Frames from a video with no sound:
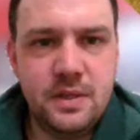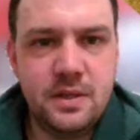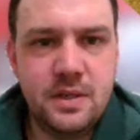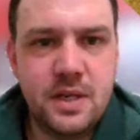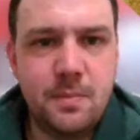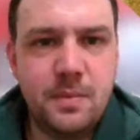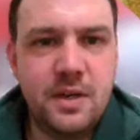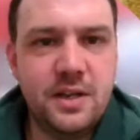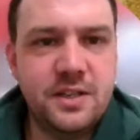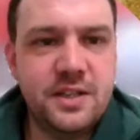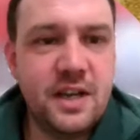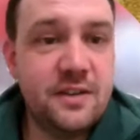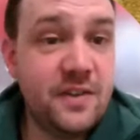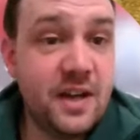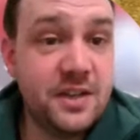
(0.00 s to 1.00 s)
Cumberland
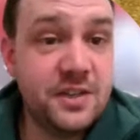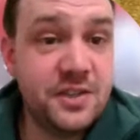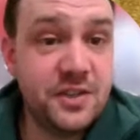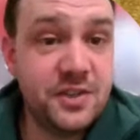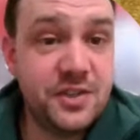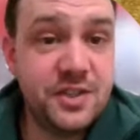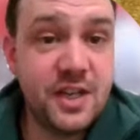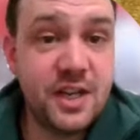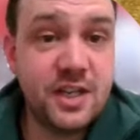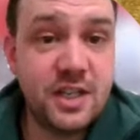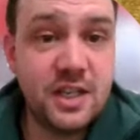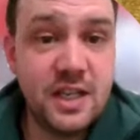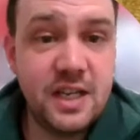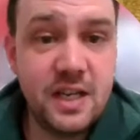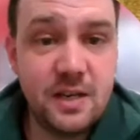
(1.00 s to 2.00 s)
advances
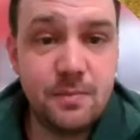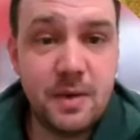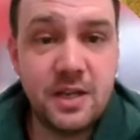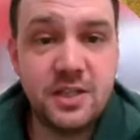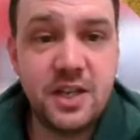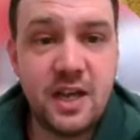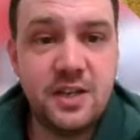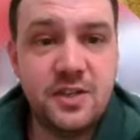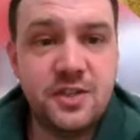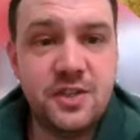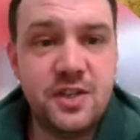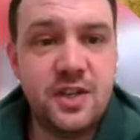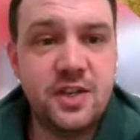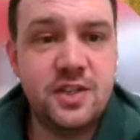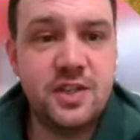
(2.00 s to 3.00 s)
steadily and maintains
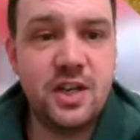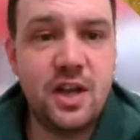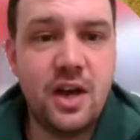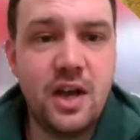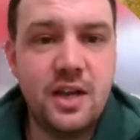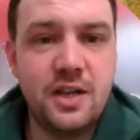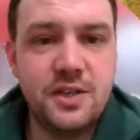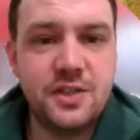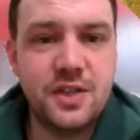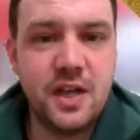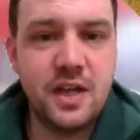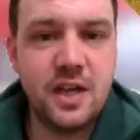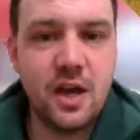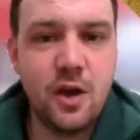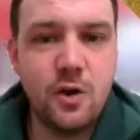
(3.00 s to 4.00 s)
his line as
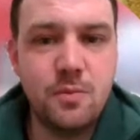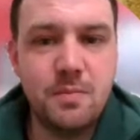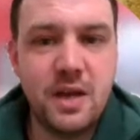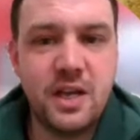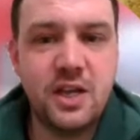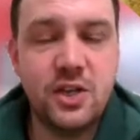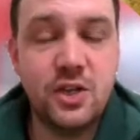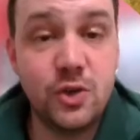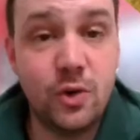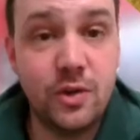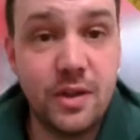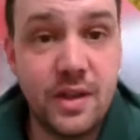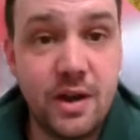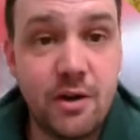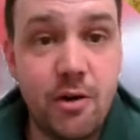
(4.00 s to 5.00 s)
they go, making sure
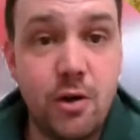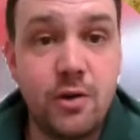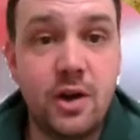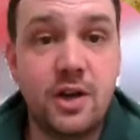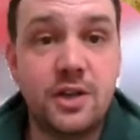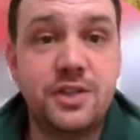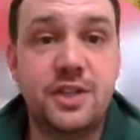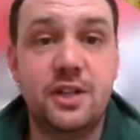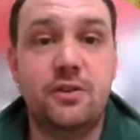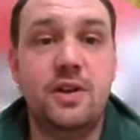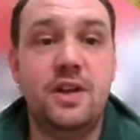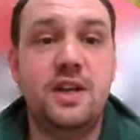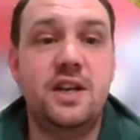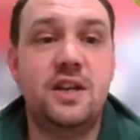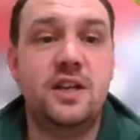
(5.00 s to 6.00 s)
that their own
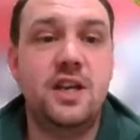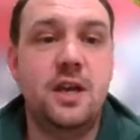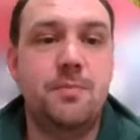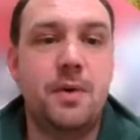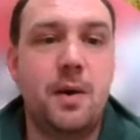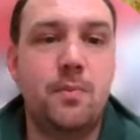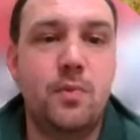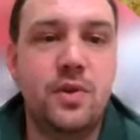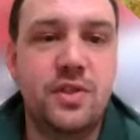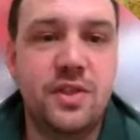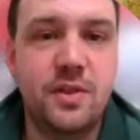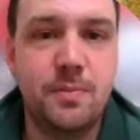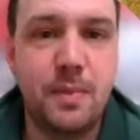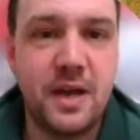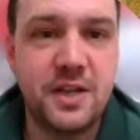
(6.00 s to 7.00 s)
artillery can keep up with
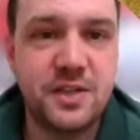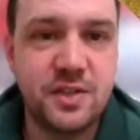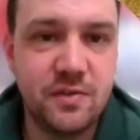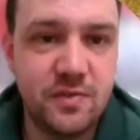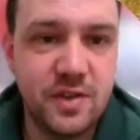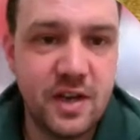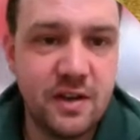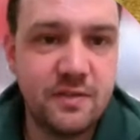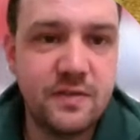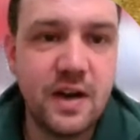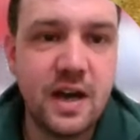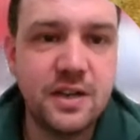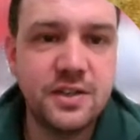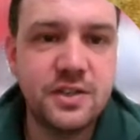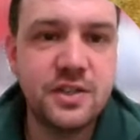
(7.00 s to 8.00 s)
the pace of the
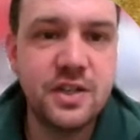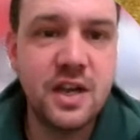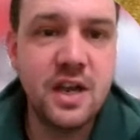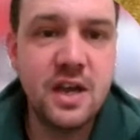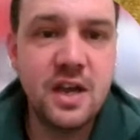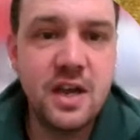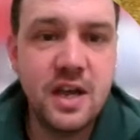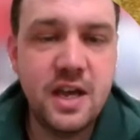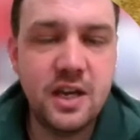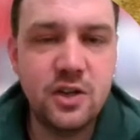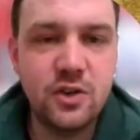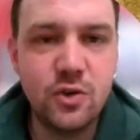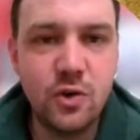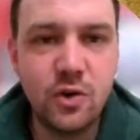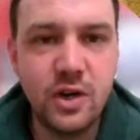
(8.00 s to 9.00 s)
advance,
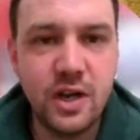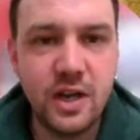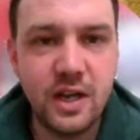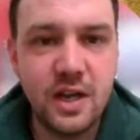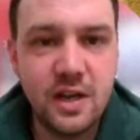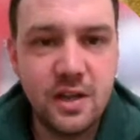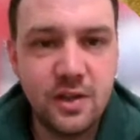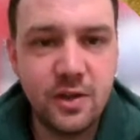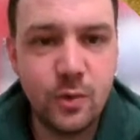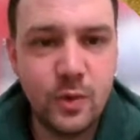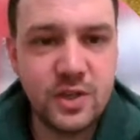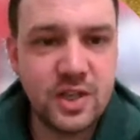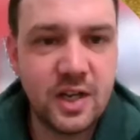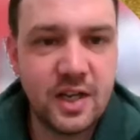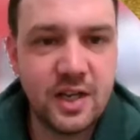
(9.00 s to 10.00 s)
ignoring the
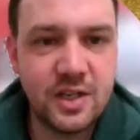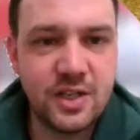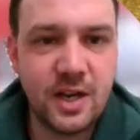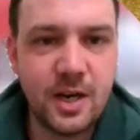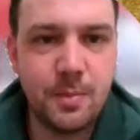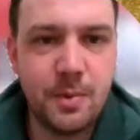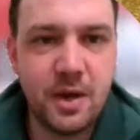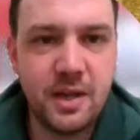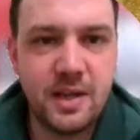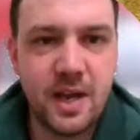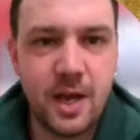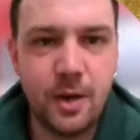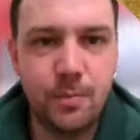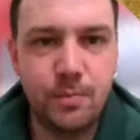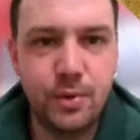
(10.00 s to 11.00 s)
whistling Jacobite
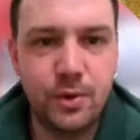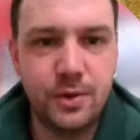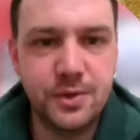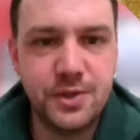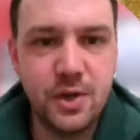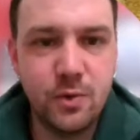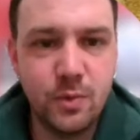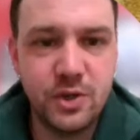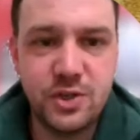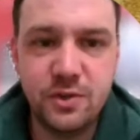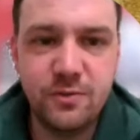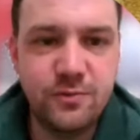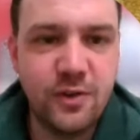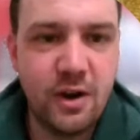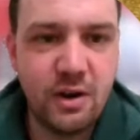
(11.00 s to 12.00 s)
cannonballs, which do
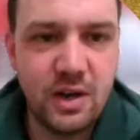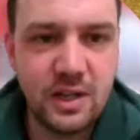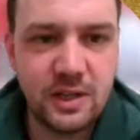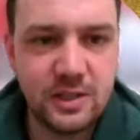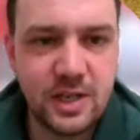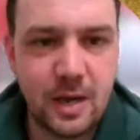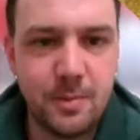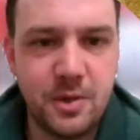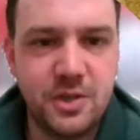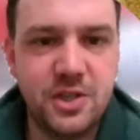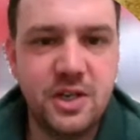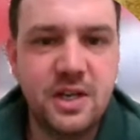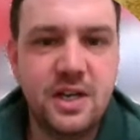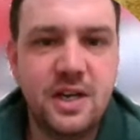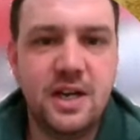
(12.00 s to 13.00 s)
very little damage
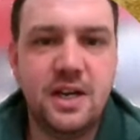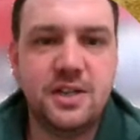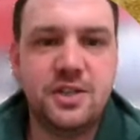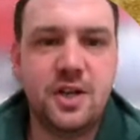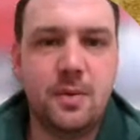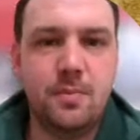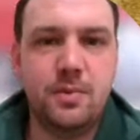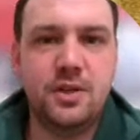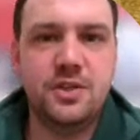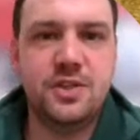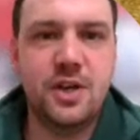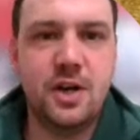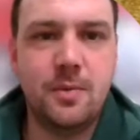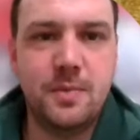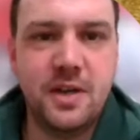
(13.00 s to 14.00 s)
as Cumberland's
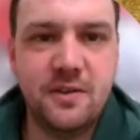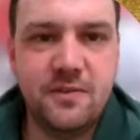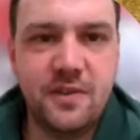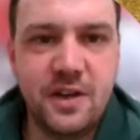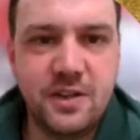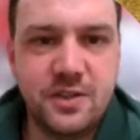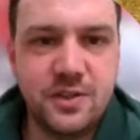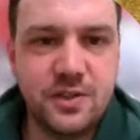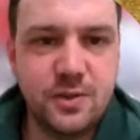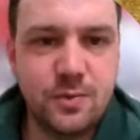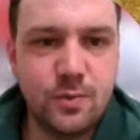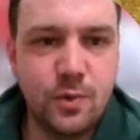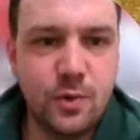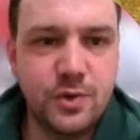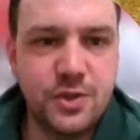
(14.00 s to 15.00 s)
army advances
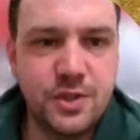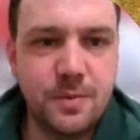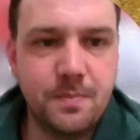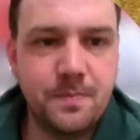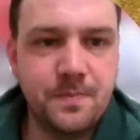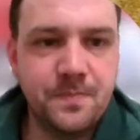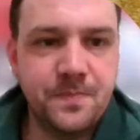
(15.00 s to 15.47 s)
towards them.